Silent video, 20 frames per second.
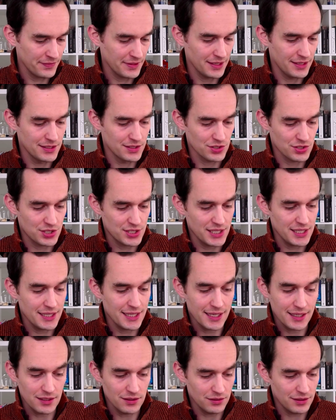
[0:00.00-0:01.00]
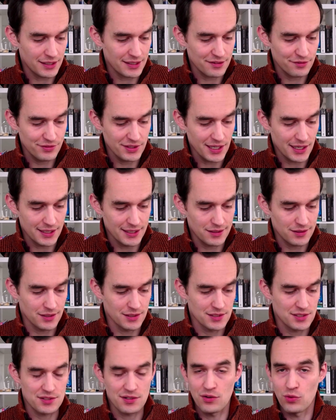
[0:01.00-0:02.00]
and you'll see that a lot of the
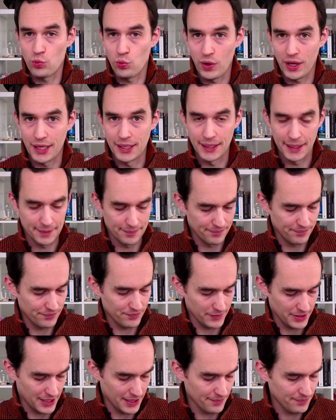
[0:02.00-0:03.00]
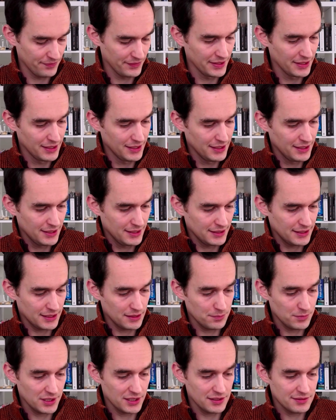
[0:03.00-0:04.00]
icons start wiggling, okay? Then
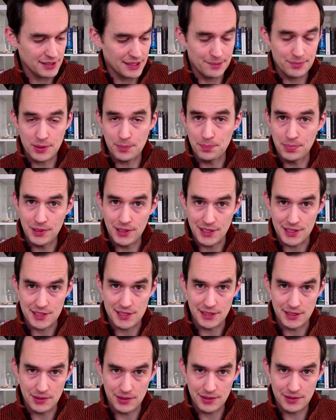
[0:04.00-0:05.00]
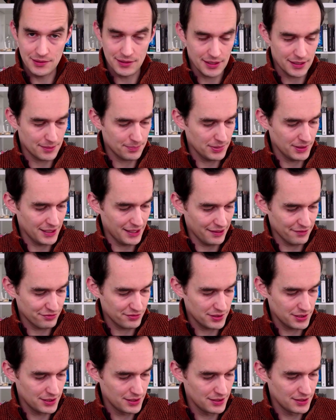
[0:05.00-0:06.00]
I'm going to tap the plus at the top
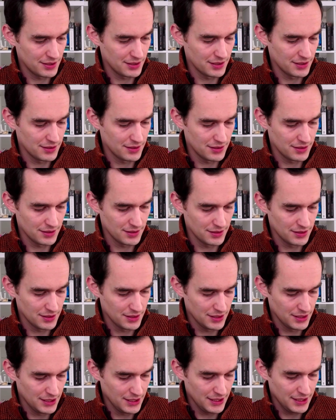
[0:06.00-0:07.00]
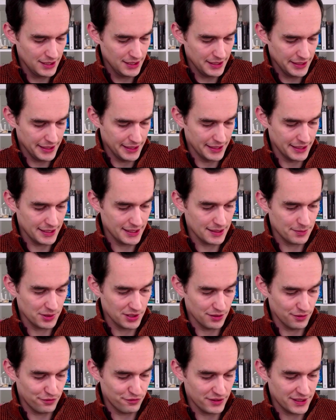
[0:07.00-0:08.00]
left. And then I'm
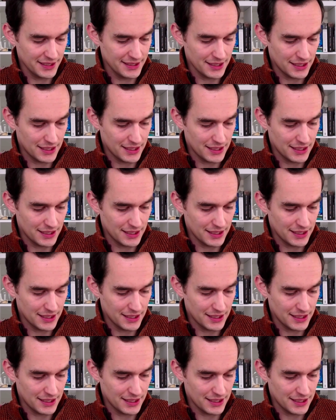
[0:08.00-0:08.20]
going to find